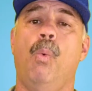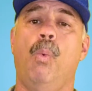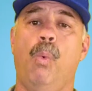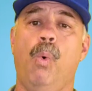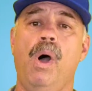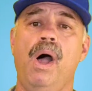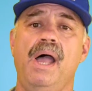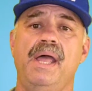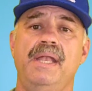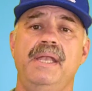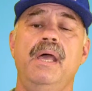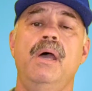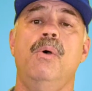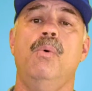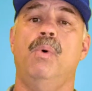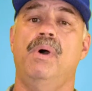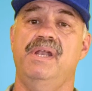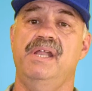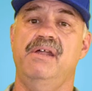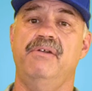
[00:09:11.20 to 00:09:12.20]

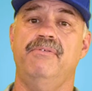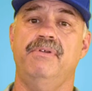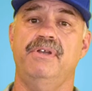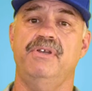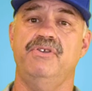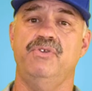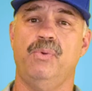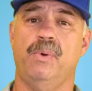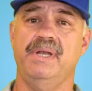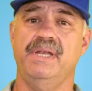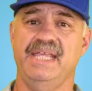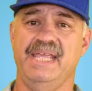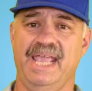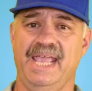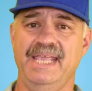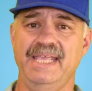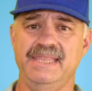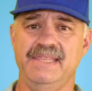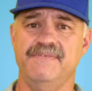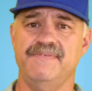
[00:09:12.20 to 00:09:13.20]

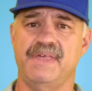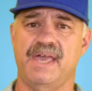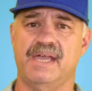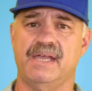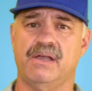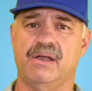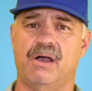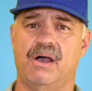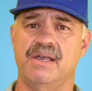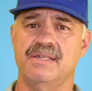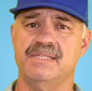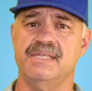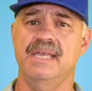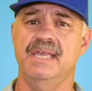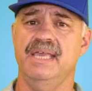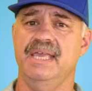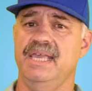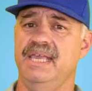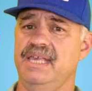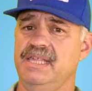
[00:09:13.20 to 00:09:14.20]
1/128 of that cost
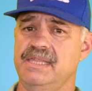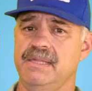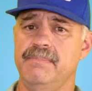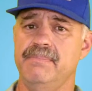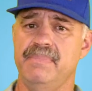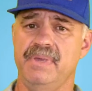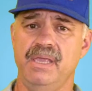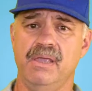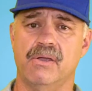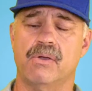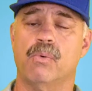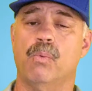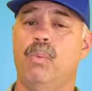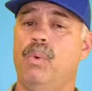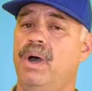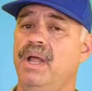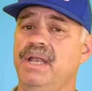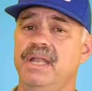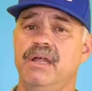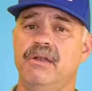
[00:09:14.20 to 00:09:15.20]
is a mere
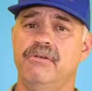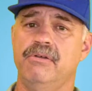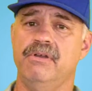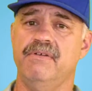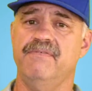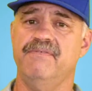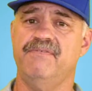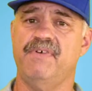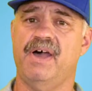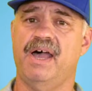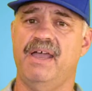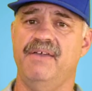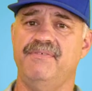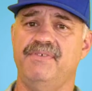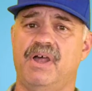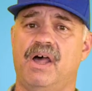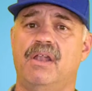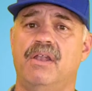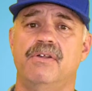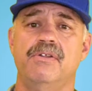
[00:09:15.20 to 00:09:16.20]

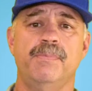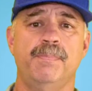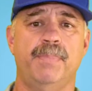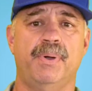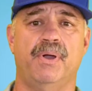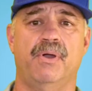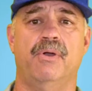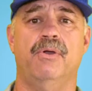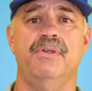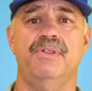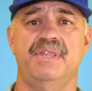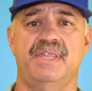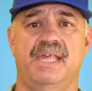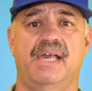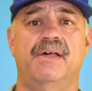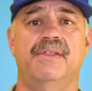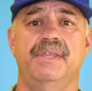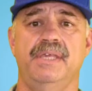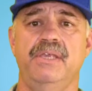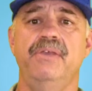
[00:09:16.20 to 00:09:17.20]
$105 per
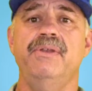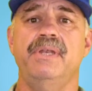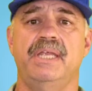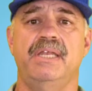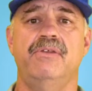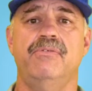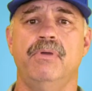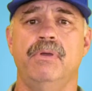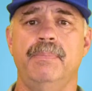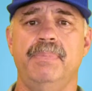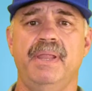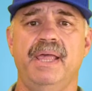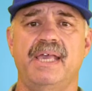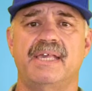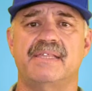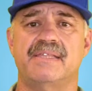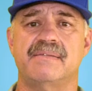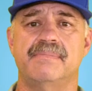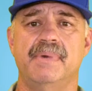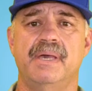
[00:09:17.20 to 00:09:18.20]
cell that you need to
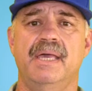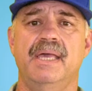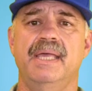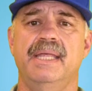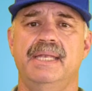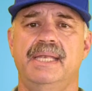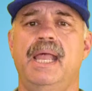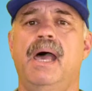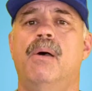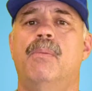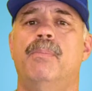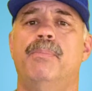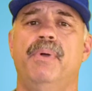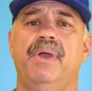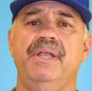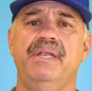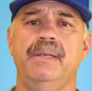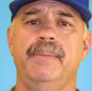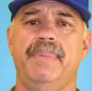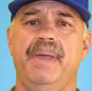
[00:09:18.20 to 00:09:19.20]
replace. Now,
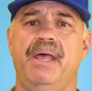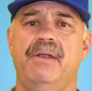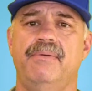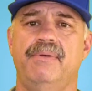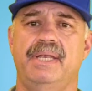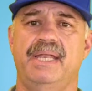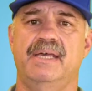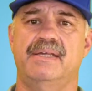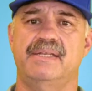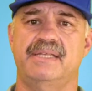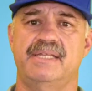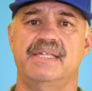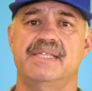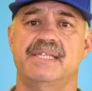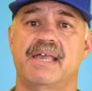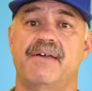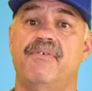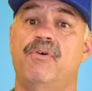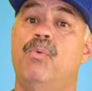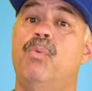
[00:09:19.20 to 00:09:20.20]
breaking the battery down to
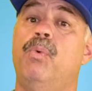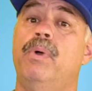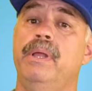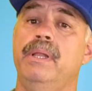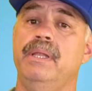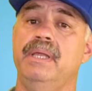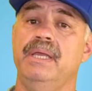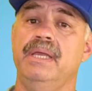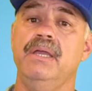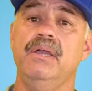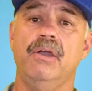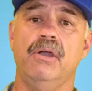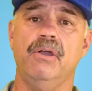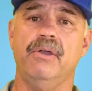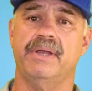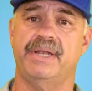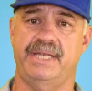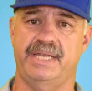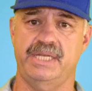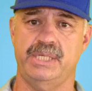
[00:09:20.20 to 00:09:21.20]
this level will
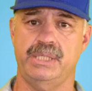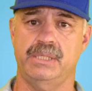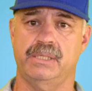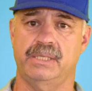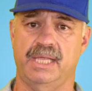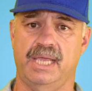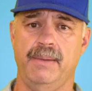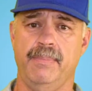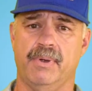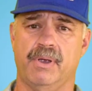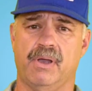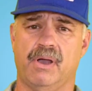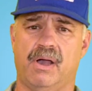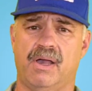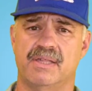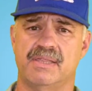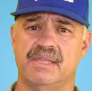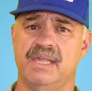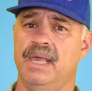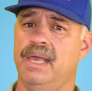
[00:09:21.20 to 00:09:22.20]
incur additional labor
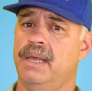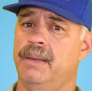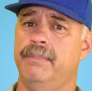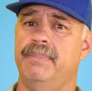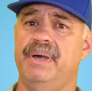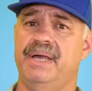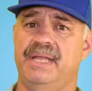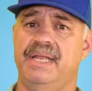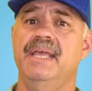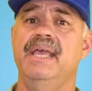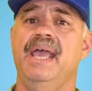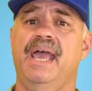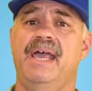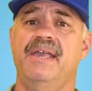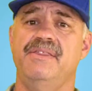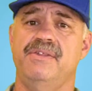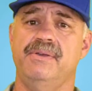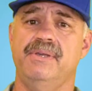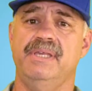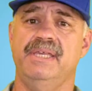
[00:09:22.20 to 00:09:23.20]
costs, but
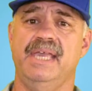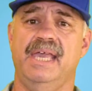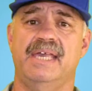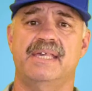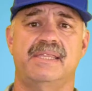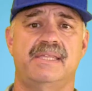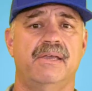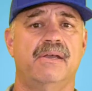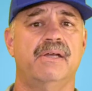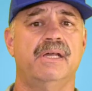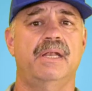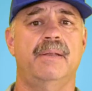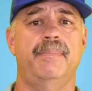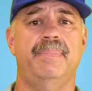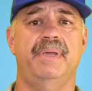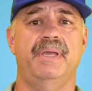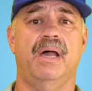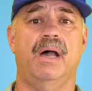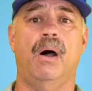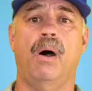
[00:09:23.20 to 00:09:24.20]
as you can guess, they're going to
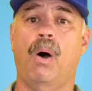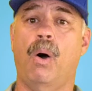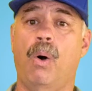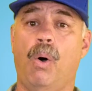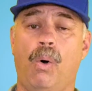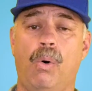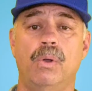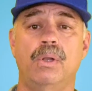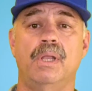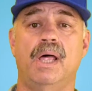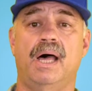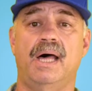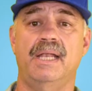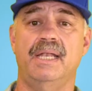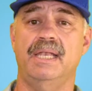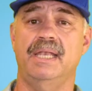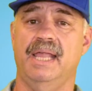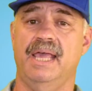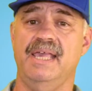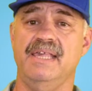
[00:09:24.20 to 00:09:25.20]
be a whole lot
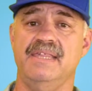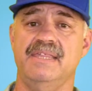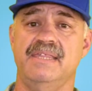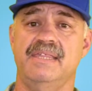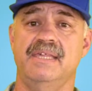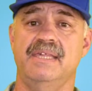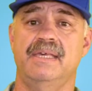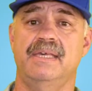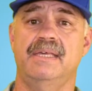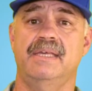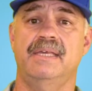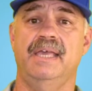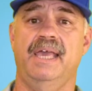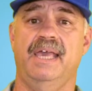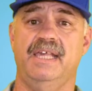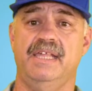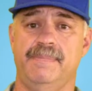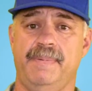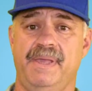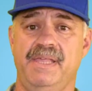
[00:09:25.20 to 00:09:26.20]
less
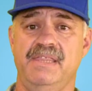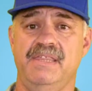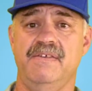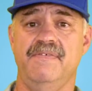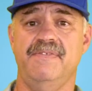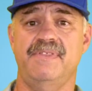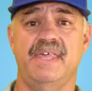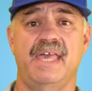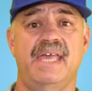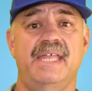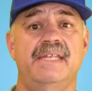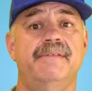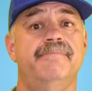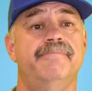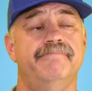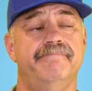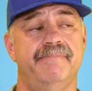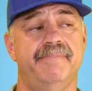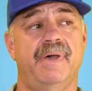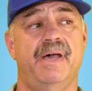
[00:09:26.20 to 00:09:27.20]
expensive
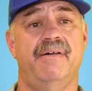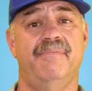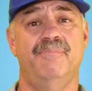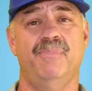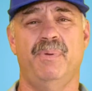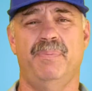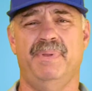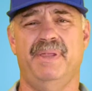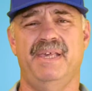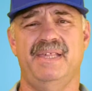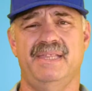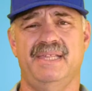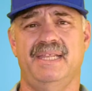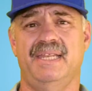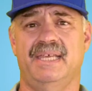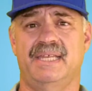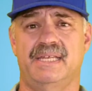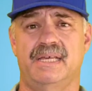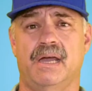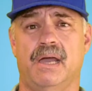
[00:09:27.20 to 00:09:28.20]
than replacing
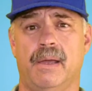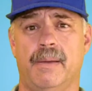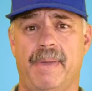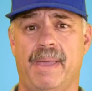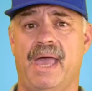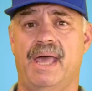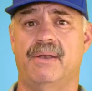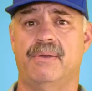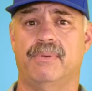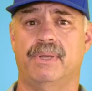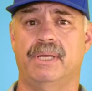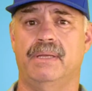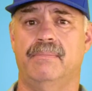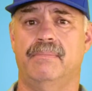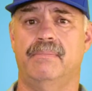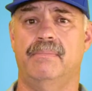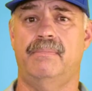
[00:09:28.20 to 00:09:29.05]
the entire battery.